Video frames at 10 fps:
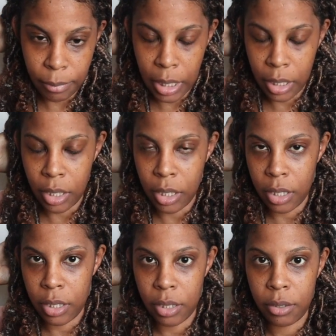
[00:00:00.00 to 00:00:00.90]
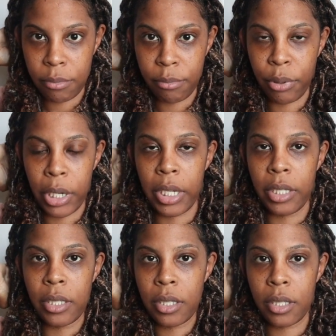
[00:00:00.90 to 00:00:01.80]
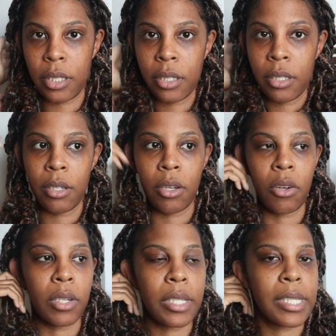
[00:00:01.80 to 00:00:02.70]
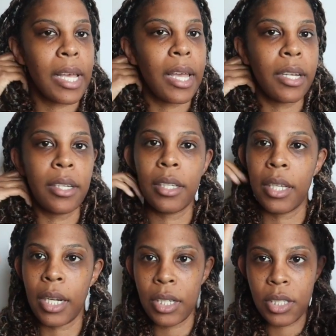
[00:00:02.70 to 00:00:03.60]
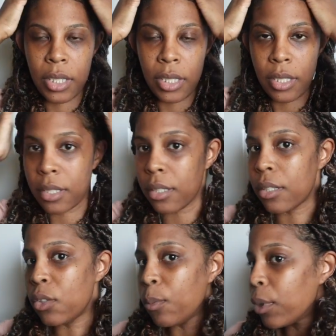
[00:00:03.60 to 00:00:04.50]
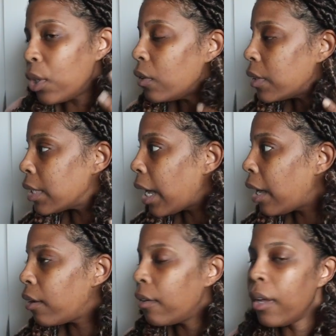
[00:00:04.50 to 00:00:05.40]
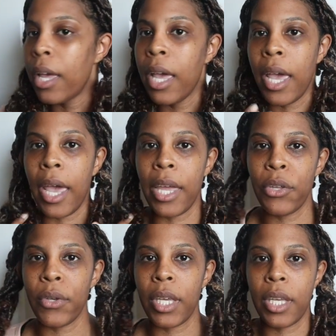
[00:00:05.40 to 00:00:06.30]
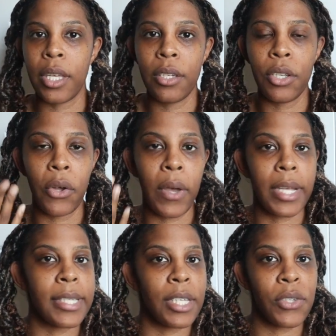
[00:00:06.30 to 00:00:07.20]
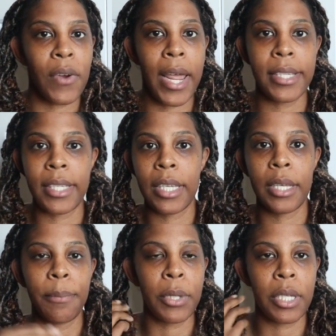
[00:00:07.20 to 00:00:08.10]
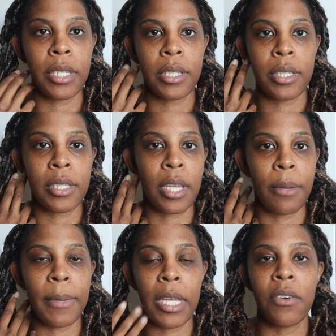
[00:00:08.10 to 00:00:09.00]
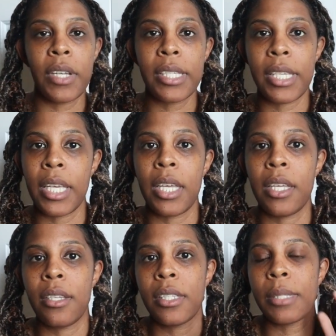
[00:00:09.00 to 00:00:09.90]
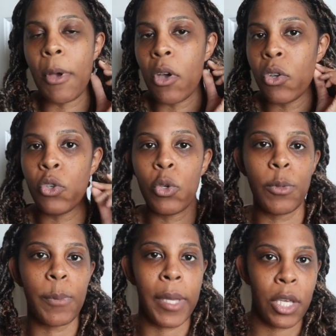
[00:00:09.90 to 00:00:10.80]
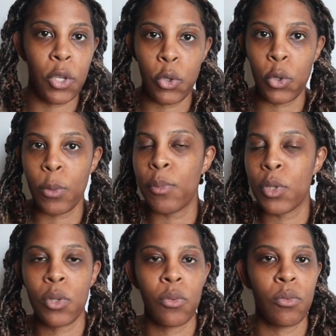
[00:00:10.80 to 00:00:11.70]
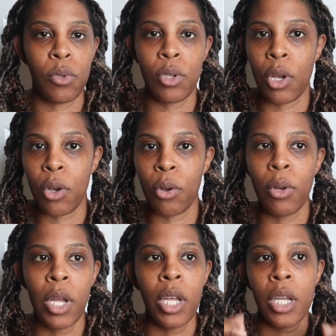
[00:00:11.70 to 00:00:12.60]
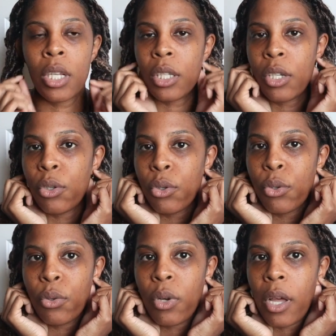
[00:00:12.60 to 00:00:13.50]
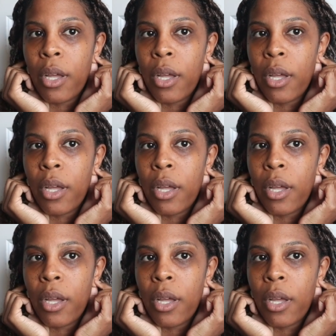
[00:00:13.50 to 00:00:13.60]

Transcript: in the braids on the side. And I just think this is a super cute style. And you can, you know, accessorize it, put some earrings in, small hoops, big hoops, you know, little